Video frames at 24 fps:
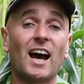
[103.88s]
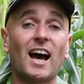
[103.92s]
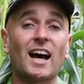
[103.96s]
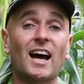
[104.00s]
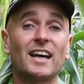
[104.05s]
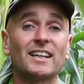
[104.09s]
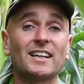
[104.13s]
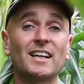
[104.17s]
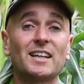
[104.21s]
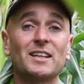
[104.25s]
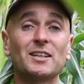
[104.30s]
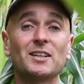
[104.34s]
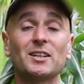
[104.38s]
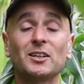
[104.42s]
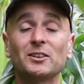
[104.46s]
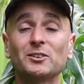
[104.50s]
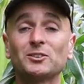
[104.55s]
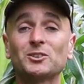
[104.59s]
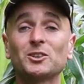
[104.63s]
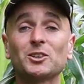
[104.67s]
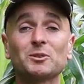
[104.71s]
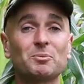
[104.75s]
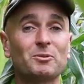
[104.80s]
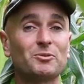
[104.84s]
And then
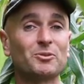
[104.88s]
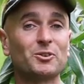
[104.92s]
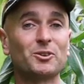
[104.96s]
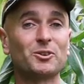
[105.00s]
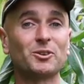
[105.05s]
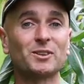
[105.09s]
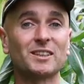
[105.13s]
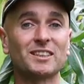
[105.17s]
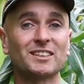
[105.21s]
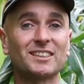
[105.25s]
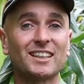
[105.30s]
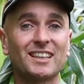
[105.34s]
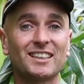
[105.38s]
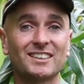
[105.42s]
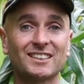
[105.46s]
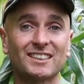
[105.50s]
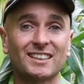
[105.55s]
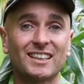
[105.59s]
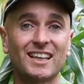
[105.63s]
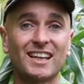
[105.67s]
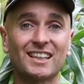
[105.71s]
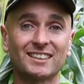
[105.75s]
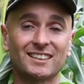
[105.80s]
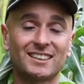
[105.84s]
just before the
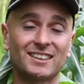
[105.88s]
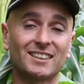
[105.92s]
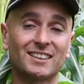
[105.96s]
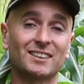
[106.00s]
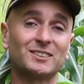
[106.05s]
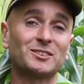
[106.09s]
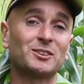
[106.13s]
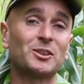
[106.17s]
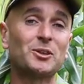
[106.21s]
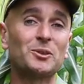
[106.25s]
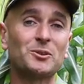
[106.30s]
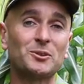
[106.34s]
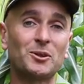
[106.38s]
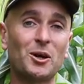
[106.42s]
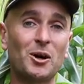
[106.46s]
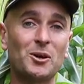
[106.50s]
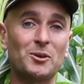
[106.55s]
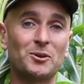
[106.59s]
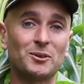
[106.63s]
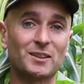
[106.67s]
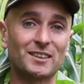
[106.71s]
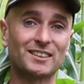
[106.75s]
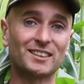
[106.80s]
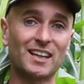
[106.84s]
season gets too
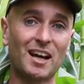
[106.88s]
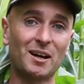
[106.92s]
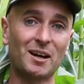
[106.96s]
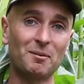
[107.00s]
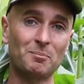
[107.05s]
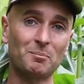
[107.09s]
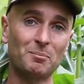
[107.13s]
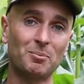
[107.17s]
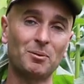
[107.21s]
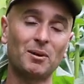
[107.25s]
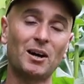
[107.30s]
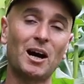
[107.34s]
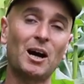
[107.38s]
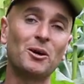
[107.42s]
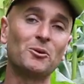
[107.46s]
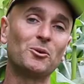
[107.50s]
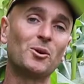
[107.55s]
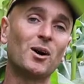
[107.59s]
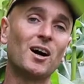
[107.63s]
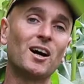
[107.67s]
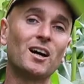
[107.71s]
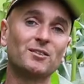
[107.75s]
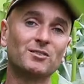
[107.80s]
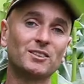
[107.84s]
cold and damp, I
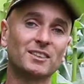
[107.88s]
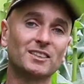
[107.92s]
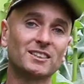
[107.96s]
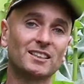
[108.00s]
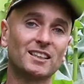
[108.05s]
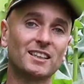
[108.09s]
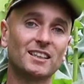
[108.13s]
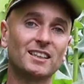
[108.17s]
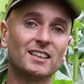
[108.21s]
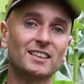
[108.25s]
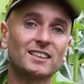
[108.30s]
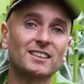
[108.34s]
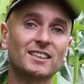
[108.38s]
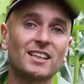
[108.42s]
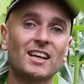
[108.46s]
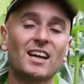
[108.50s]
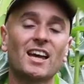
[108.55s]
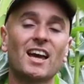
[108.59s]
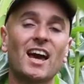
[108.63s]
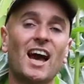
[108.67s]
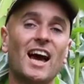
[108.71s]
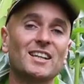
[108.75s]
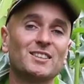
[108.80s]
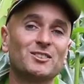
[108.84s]
will harvest these
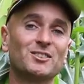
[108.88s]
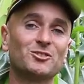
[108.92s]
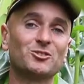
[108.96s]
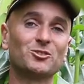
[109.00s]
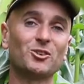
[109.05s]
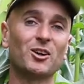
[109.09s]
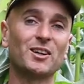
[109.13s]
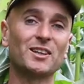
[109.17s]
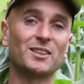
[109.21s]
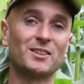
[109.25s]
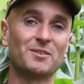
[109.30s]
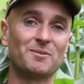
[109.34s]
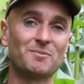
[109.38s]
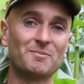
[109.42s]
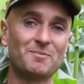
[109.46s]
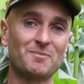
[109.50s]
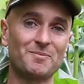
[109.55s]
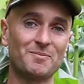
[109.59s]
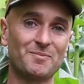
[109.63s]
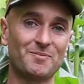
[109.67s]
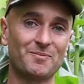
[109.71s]
and dry them.